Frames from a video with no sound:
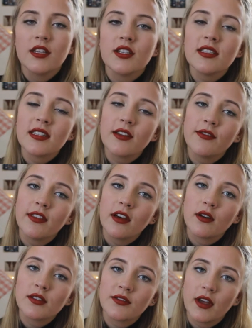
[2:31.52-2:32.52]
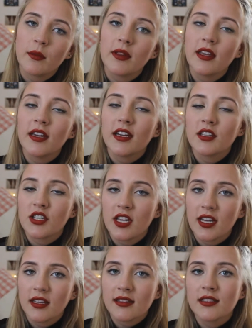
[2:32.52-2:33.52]
Just give the host family a
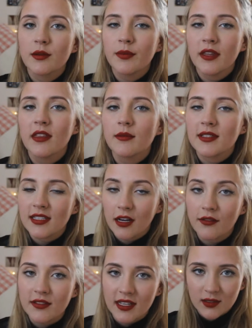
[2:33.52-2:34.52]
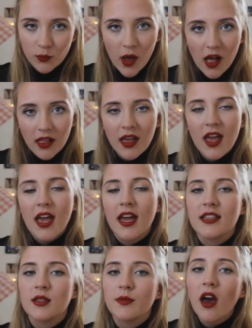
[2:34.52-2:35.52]
chance to be themselves as well
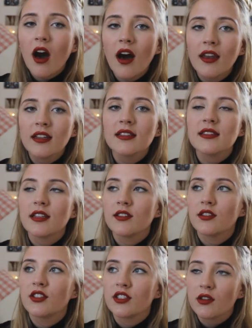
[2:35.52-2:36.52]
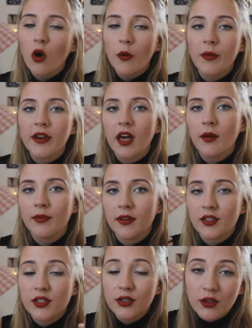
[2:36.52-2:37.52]
and to be honest and to just open up
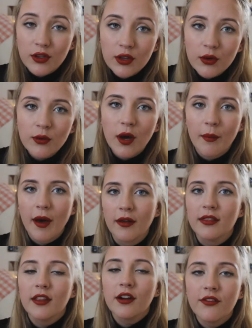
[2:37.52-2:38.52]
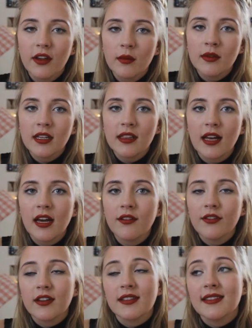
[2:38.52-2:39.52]
to you about their family
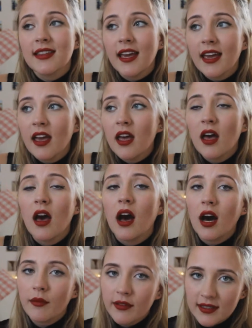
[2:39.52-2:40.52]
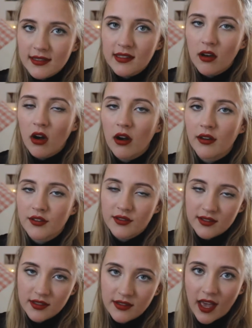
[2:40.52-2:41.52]
life because they obviously are
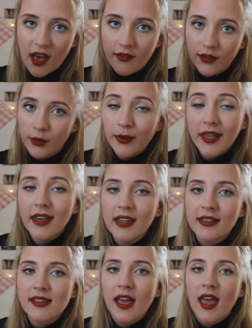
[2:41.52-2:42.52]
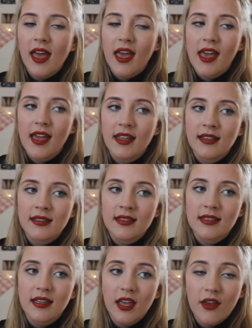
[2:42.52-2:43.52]
interested to have you in it, and
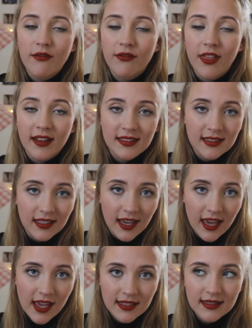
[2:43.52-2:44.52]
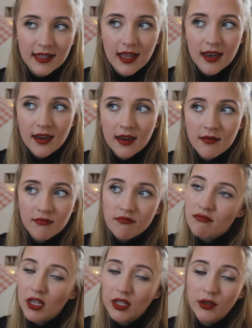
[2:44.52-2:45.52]
if that's the case, then
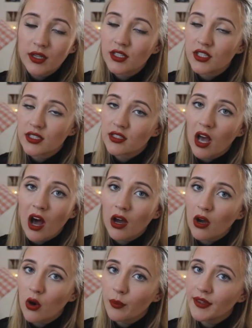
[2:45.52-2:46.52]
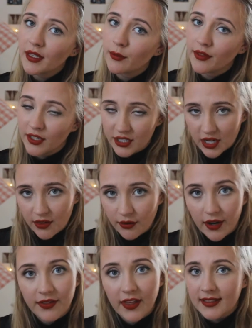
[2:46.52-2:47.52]
you can just talk openly with each
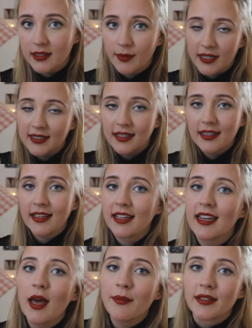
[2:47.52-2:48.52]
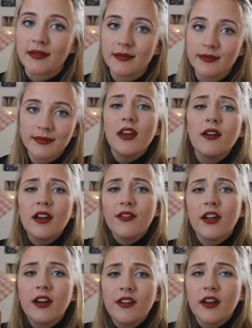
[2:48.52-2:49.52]
other and that's the best thing that can happen.
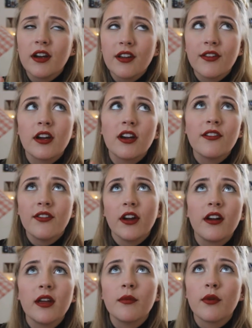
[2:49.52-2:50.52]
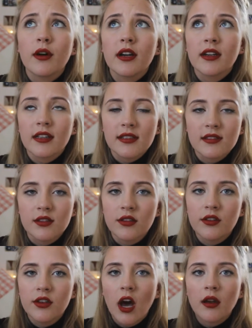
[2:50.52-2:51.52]
Very important is
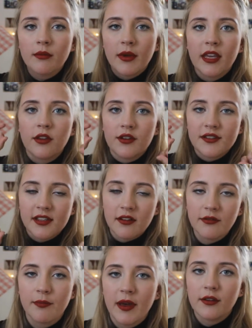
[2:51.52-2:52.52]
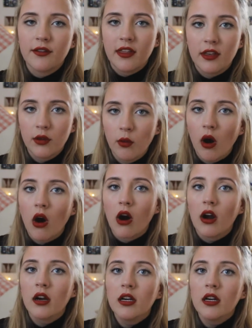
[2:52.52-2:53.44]
to not make yourself better than you are.